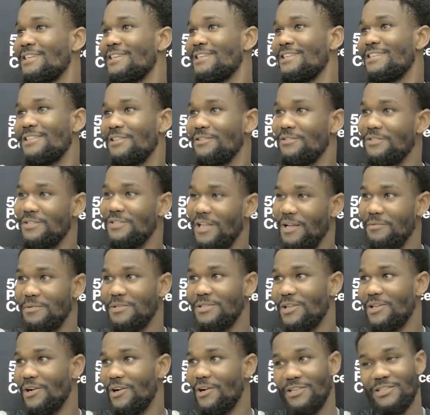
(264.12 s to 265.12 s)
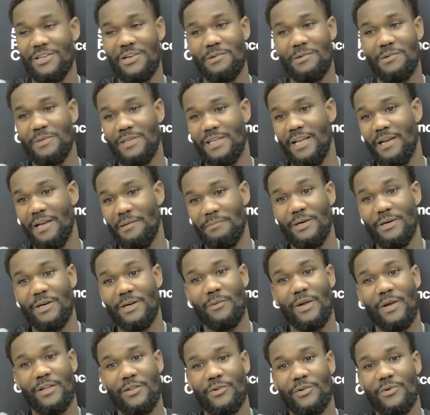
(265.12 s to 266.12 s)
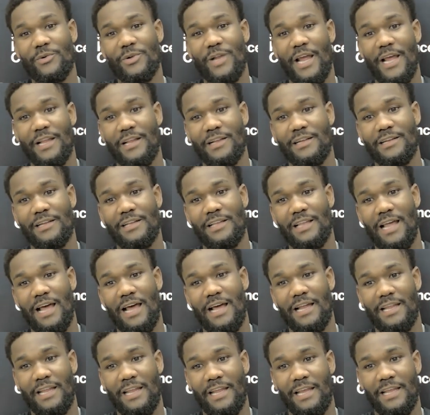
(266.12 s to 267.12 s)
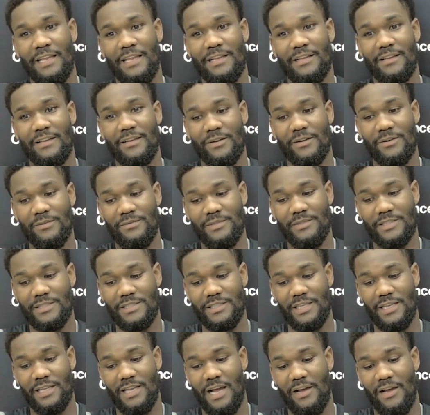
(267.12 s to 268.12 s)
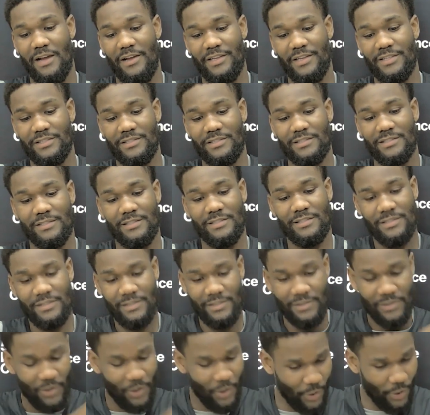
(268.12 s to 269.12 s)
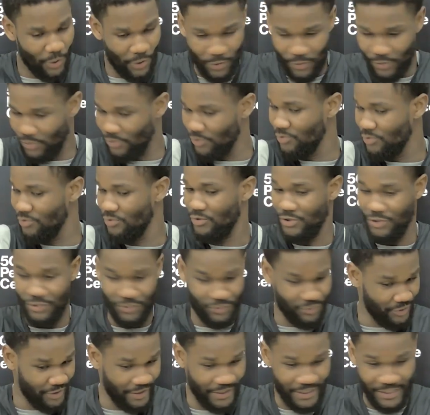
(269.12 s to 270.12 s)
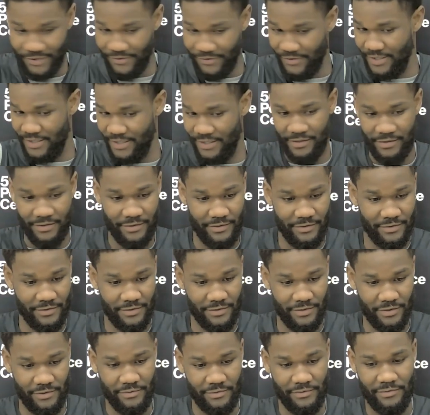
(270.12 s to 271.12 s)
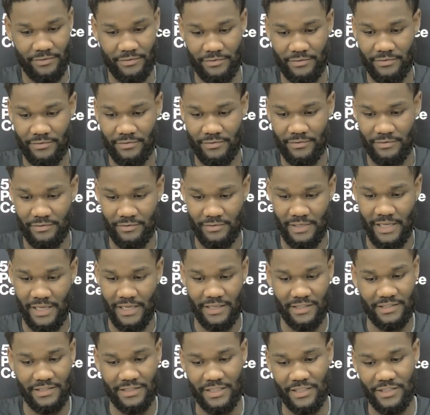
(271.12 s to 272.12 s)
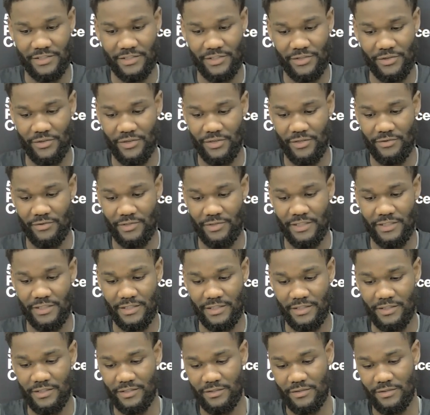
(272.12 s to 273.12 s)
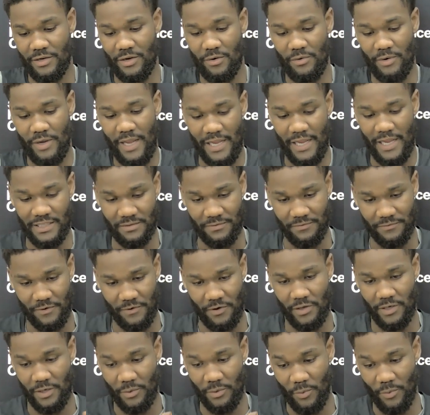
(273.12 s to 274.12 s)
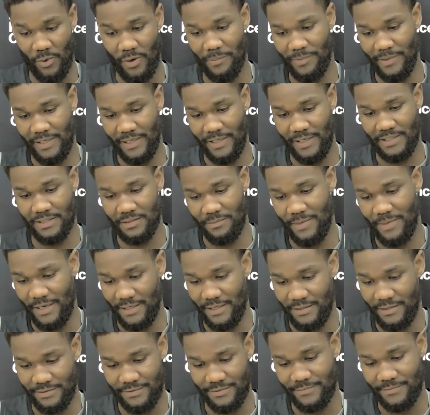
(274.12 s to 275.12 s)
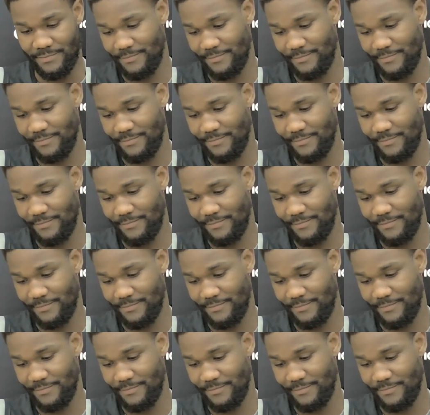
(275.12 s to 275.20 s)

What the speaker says: You know, the table started turning. But yeah, Book went through that a lot. And, you know, just seeing how his whole career and, you know, legacy turning into his own hands and falling in one place is amazing.